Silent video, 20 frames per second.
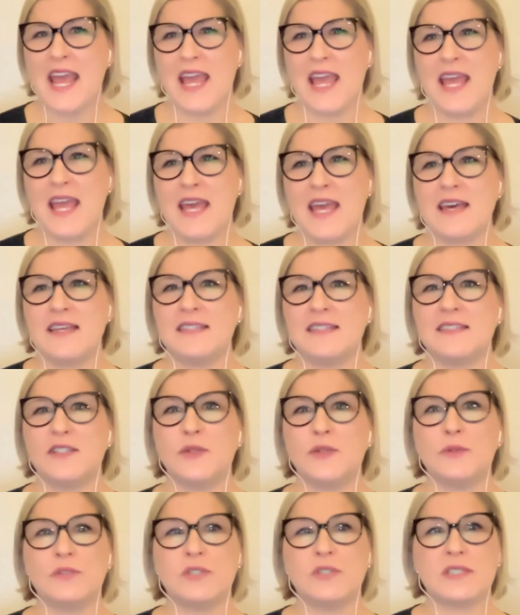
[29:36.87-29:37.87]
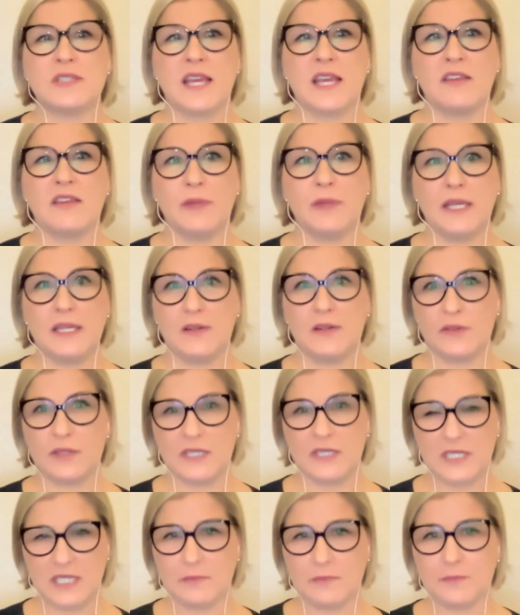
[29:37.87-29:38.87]
and who just gave me, you know, the
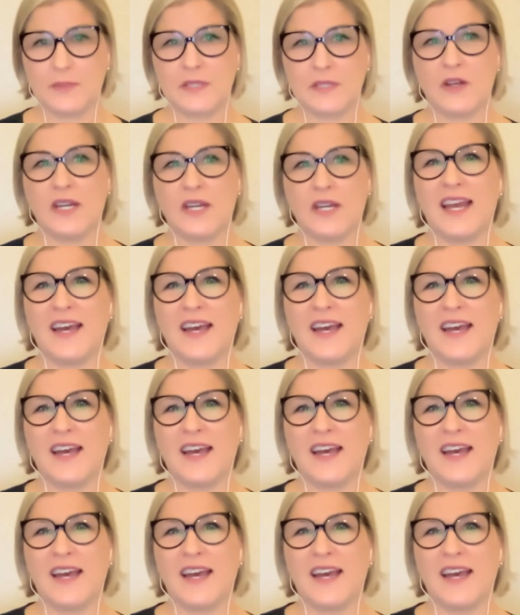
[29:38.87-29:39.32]
tips on